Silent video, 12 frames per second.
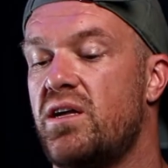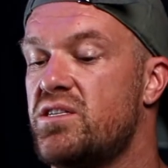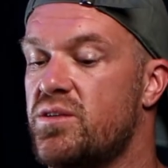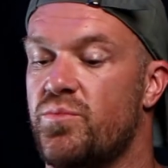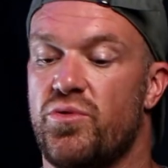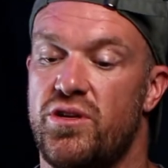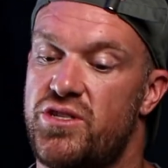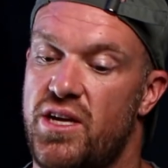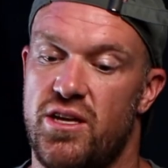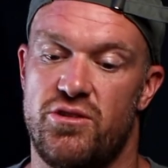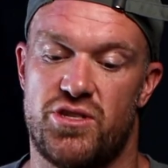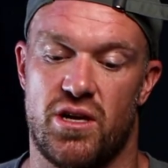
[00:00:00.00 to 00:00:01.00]
I just
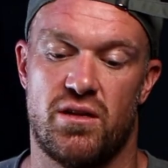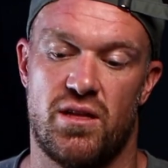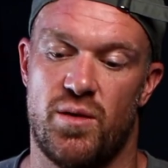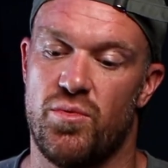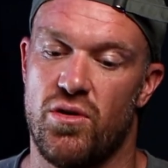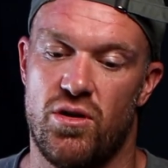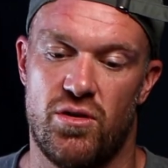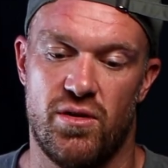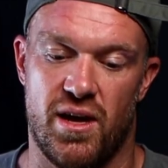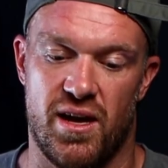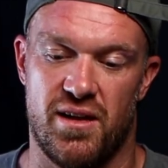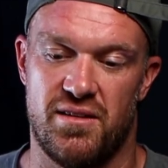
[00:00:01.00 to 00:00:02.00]
appreciate you sharing that, bro.
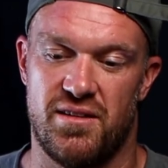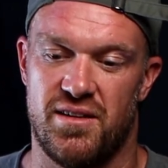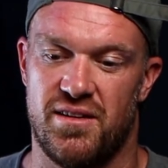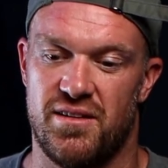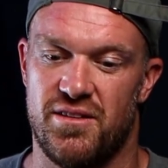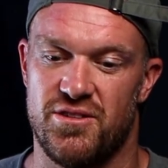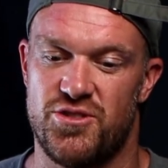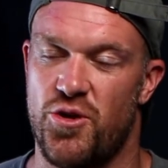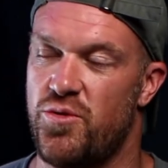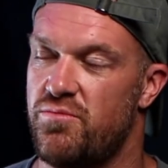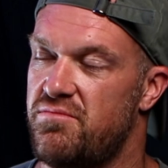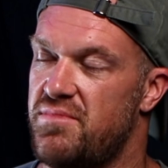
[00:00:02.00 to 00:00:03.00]
And there's
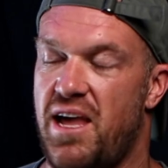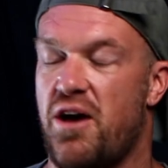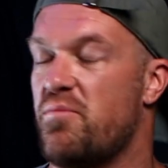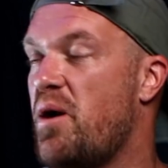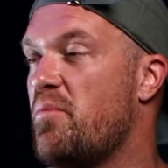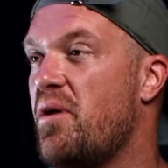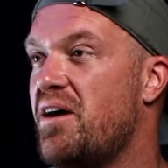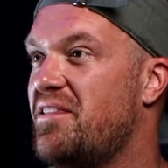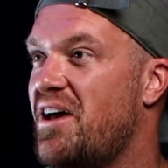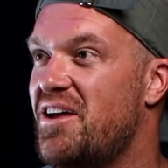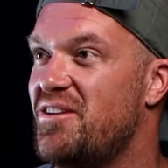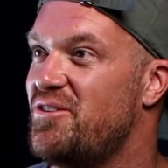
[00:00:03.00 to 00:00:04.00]
no doubt in my mind
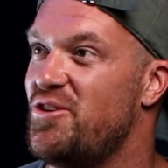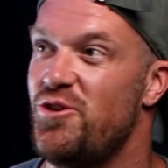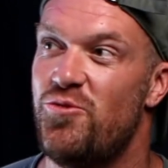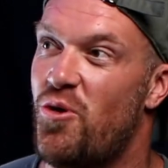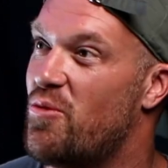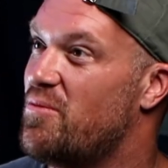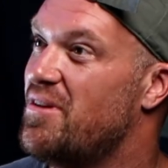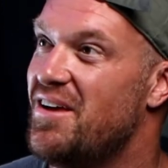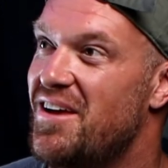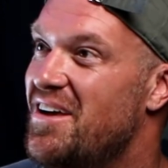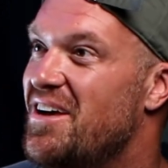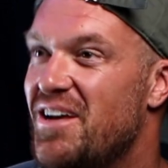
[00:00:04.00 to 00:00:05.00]
that you won't
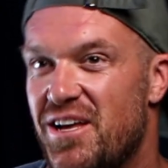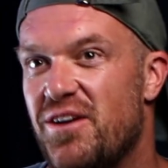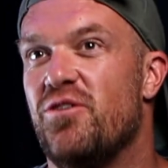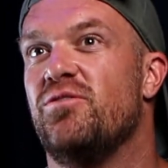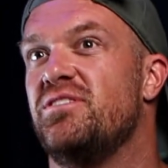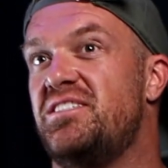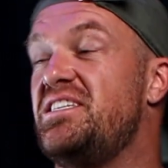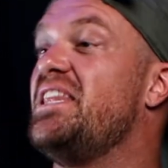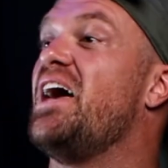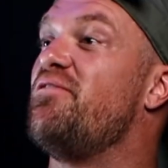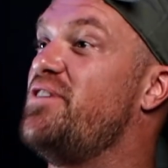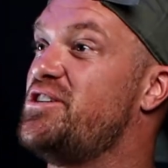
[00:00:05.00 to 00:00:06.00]
see
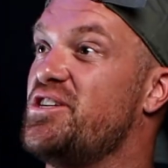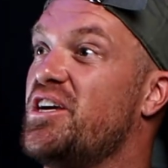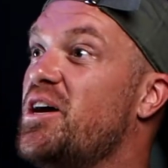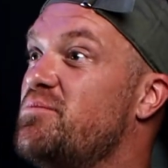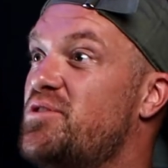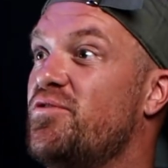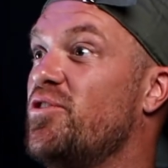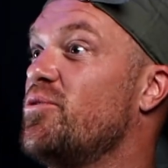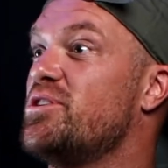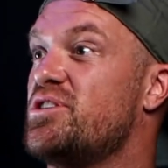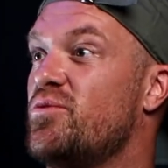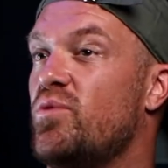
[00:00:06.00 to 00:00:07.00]
that vision come to
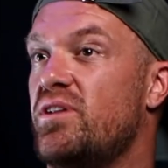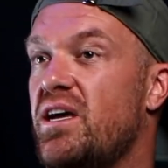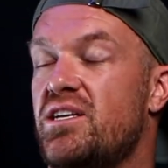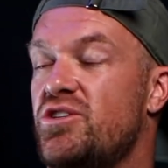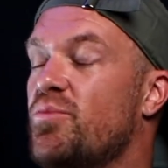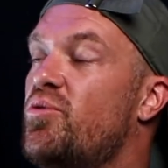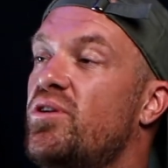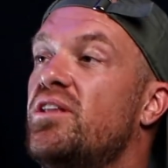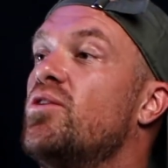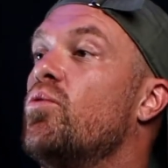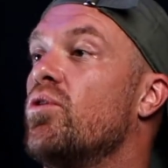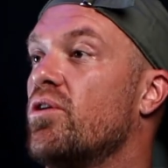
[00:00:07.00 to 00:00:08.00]
fruition one day because you're putting in
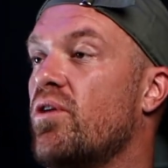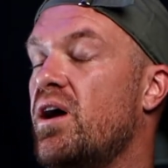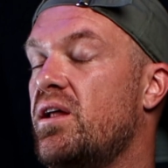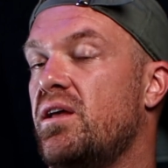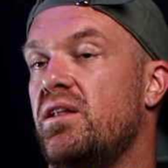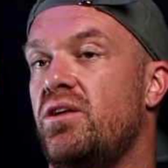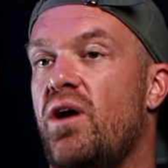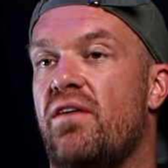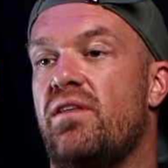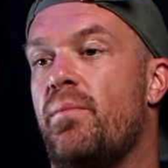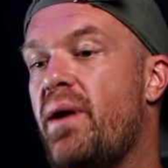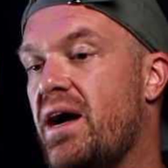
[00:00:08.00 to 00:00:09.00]
the work, right? And you have
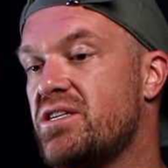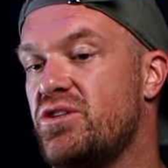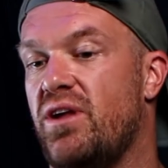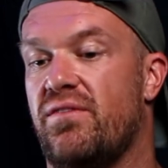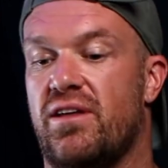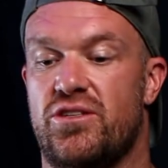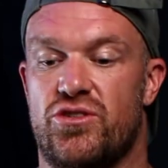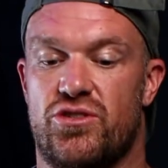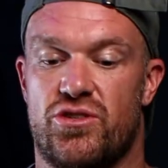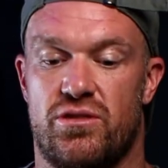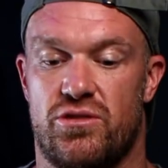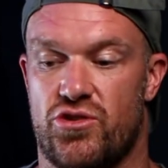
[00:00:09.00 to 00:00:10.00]
that passion, you have that
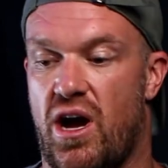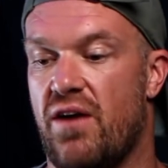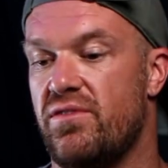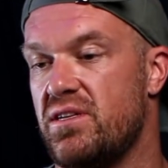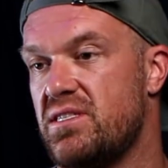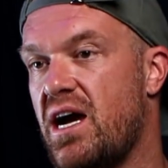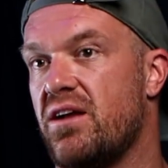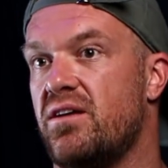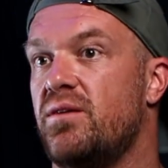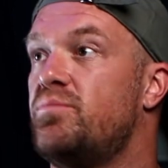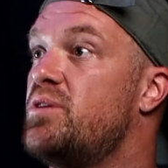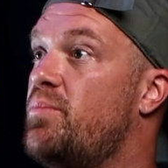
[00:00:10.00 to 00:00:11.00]
drive and
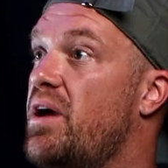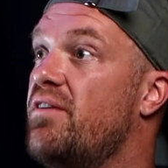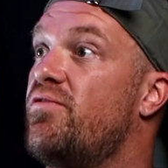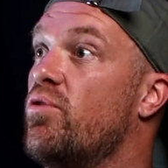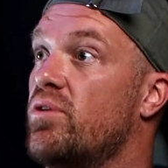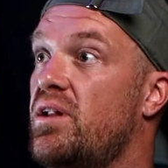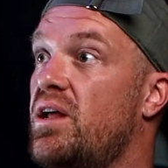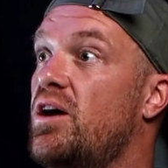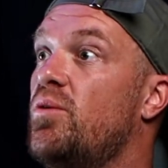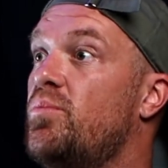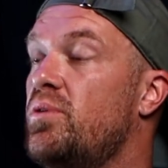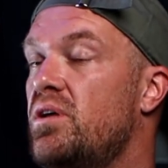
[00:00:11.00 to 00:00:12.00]
desire to pay it forward and
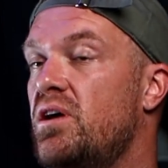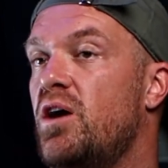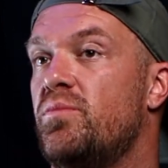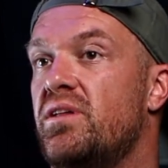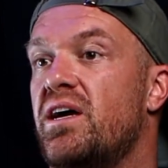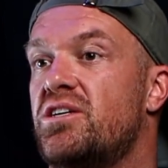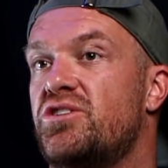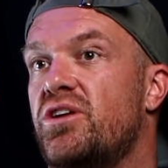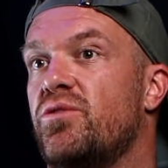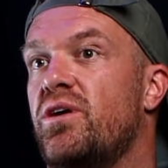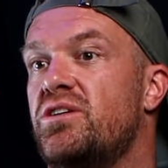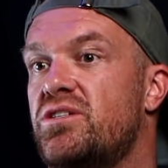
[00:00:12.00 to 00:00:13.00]
help the next
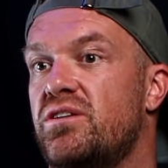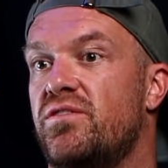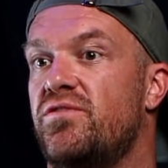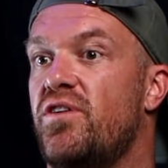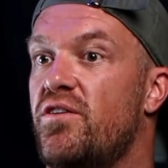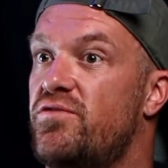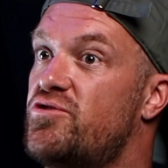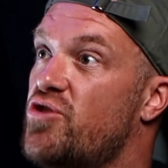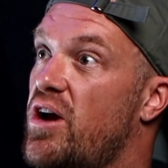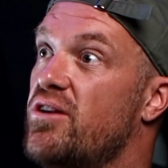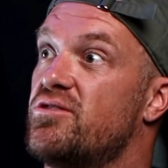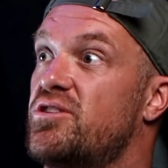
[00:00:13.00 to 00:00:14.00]
generation of
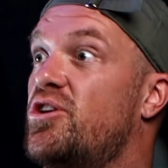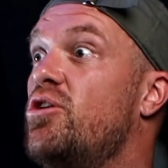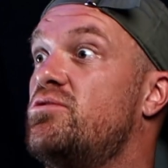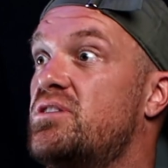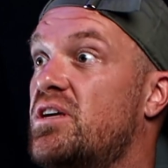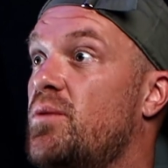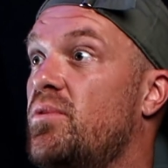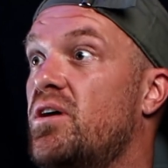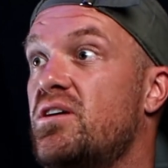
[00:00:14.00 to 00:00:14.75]
trainers and coaches that come on.